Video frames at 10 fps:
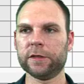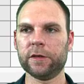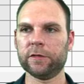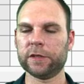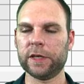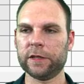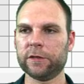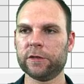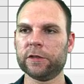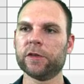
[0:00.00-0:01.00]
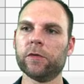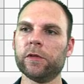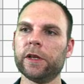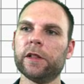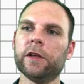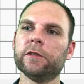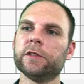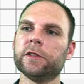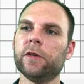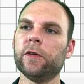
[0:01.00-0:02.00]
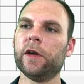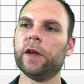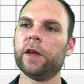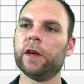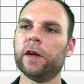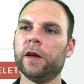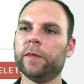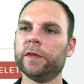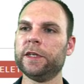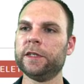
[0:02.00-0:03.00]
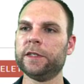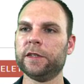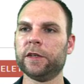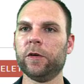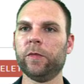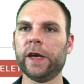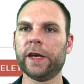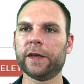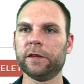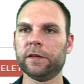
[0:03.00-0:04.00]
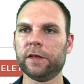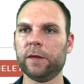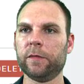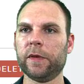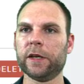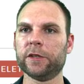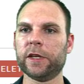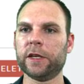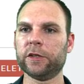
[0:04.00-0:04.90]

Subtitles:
those sites are just totally closed. So it's easy to go back and manage that